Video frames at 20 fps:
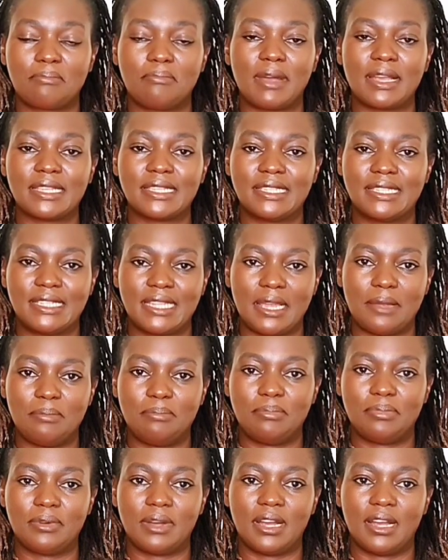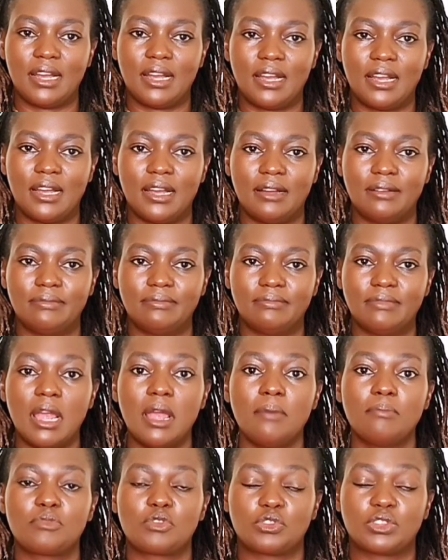by step
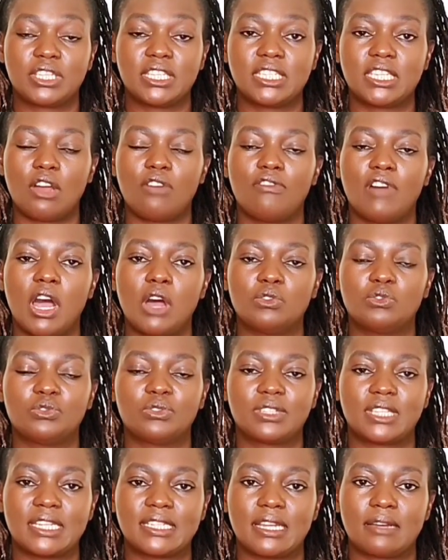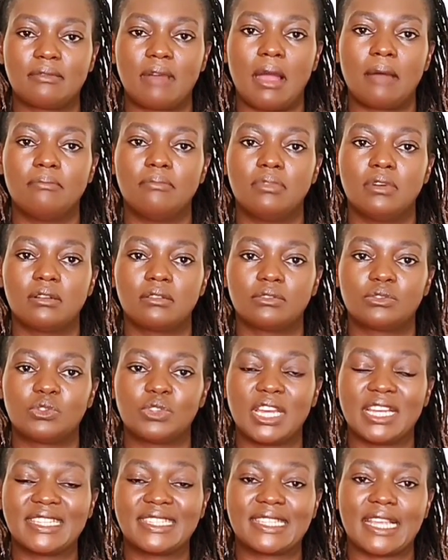procedure of how to to
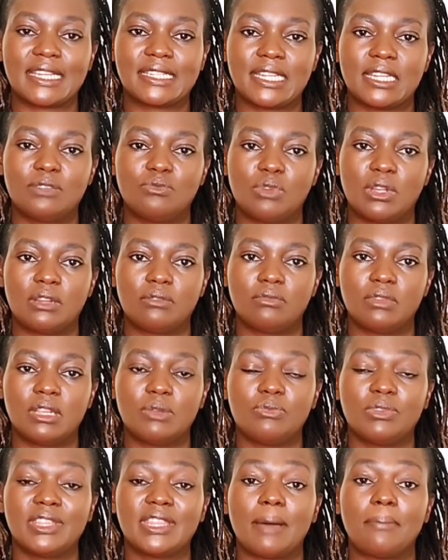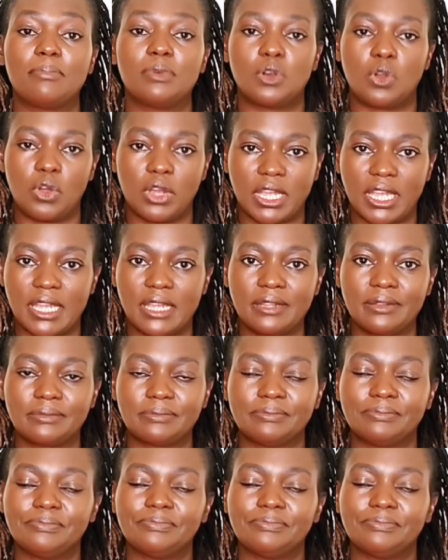get started with the blogging,